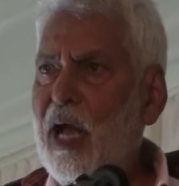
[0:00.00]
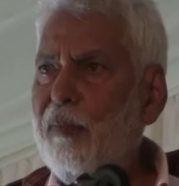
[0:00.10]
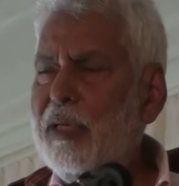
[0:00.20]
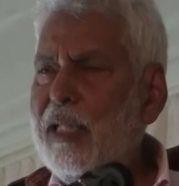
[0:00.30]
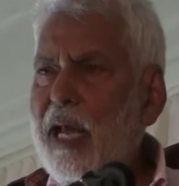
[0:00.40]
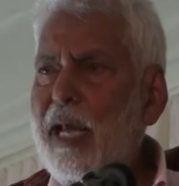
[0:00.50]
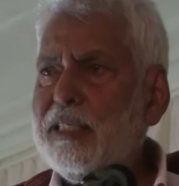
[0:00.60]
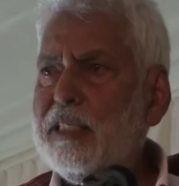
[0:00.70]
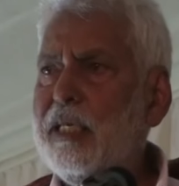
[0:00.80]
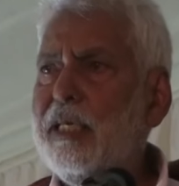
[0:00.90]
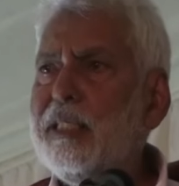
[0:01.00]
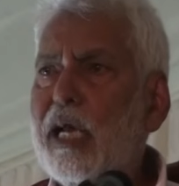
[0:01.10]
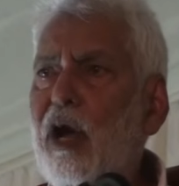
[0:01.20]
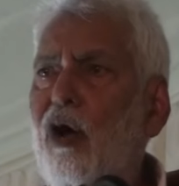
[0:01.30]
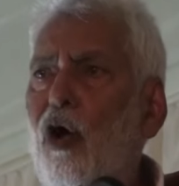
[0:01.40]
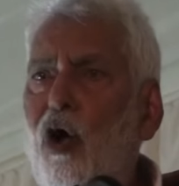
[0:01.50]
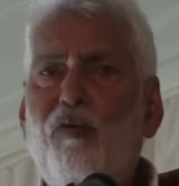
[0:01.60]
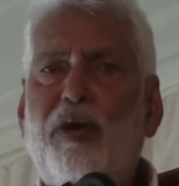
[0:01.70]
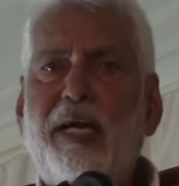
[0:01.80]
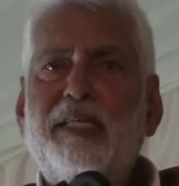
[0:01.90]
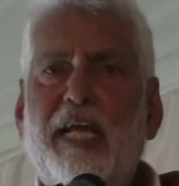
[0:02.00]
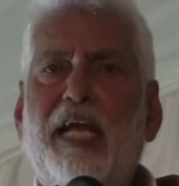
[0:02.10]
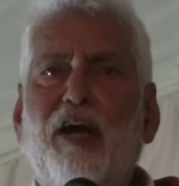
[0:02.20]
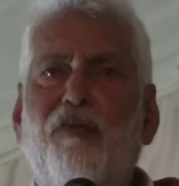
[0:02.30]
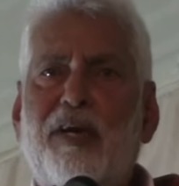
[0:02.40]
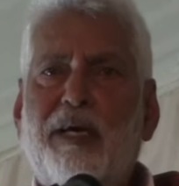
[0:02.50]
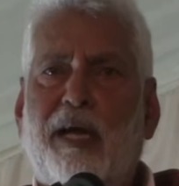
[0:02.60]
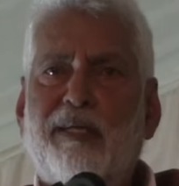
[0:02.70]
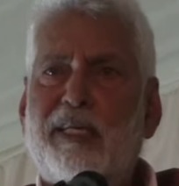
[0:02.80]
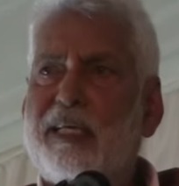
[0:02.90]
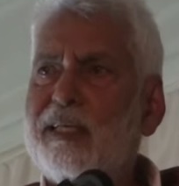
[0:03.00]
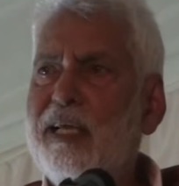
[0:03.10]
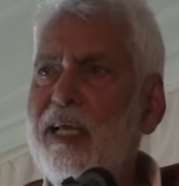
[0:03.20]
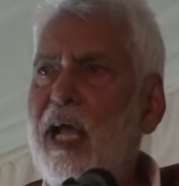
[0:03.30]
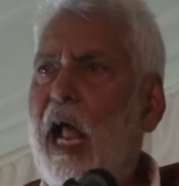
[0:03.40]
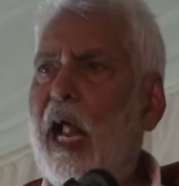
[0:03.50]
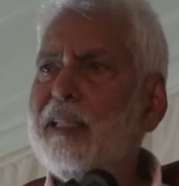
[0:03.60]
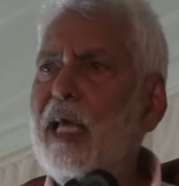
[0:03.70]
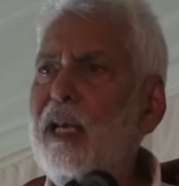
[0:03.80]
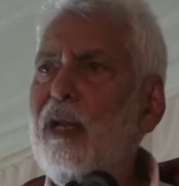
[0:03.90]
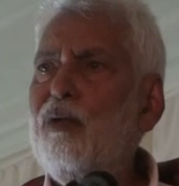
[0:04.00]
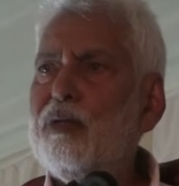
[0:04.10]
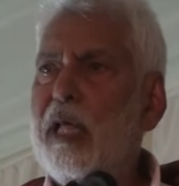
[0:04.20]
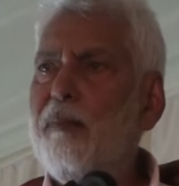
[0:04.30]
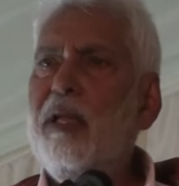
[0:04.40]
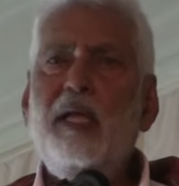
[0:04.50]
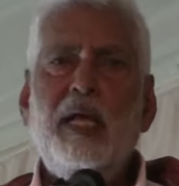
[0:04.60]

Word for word: I mean, their history is they go over and take over countries and they loot them.